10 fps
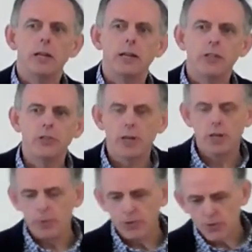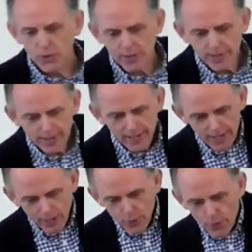As I was
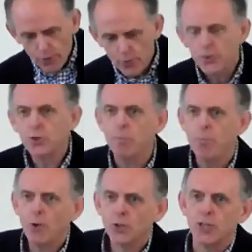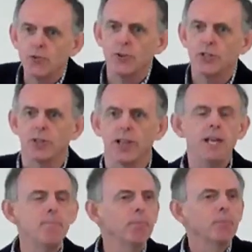uh, going through some boxes
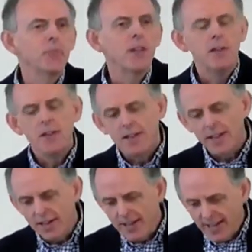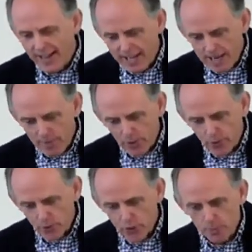recently, uh, I came
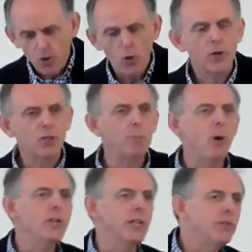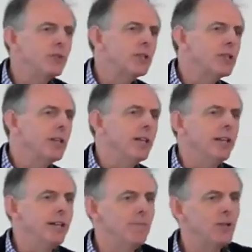across some correspondence
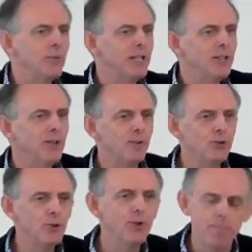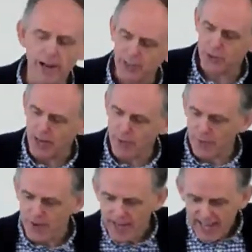uh, between Kyung Joo and
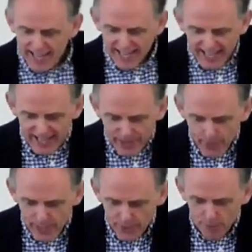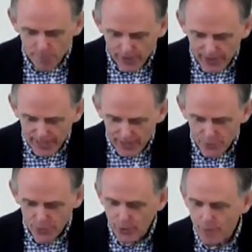myself in the weeks prior
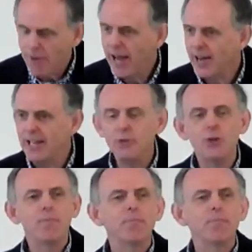to our marriage